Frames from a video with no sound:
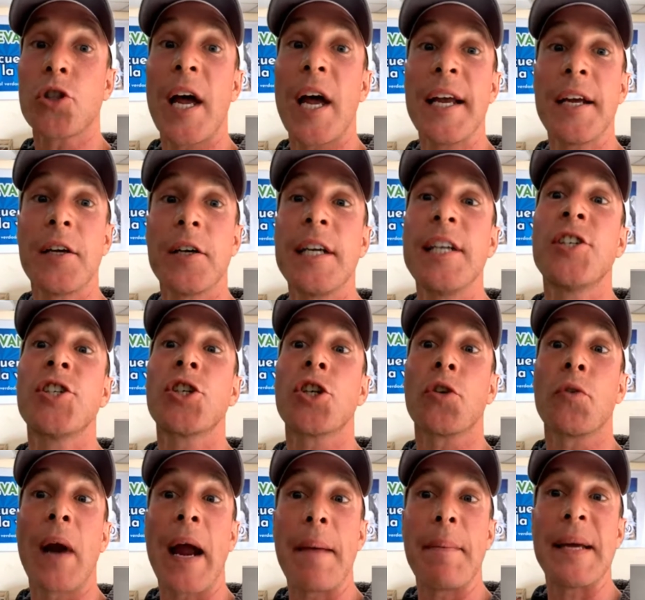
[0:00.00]
likely
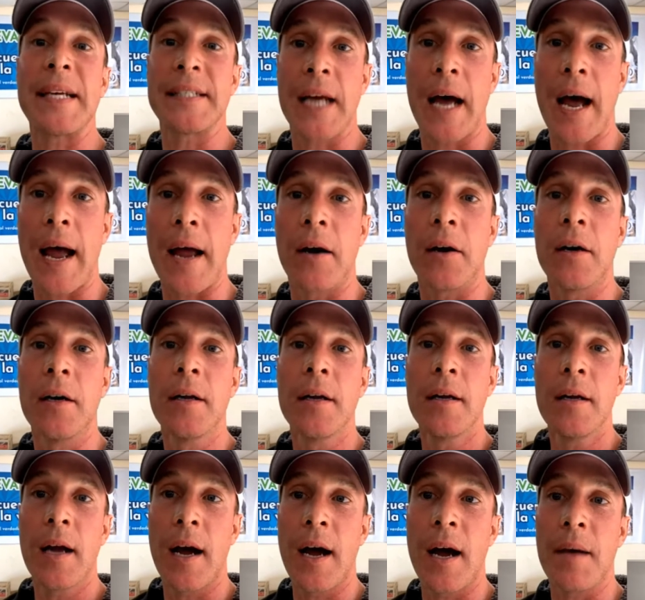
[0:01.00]
ceramic tile.
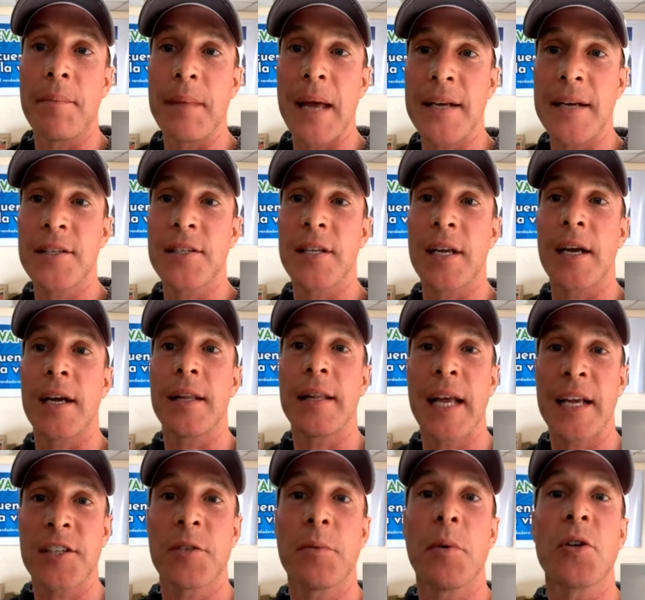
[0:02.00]

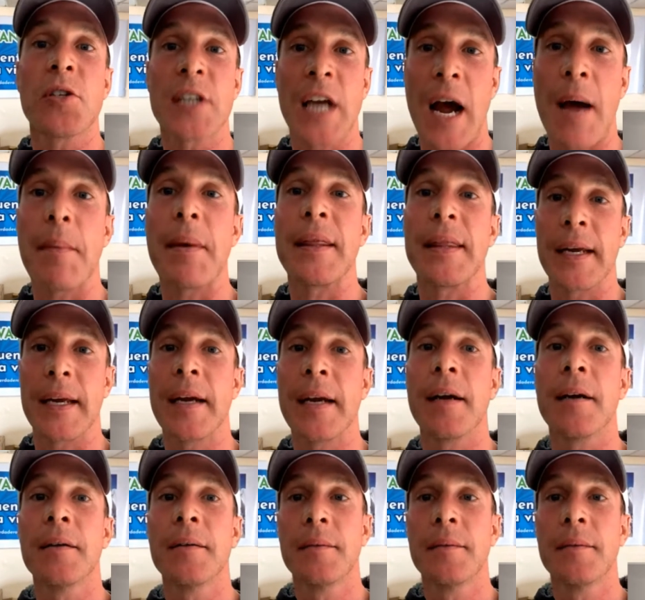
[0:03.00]
That's the most common thing here.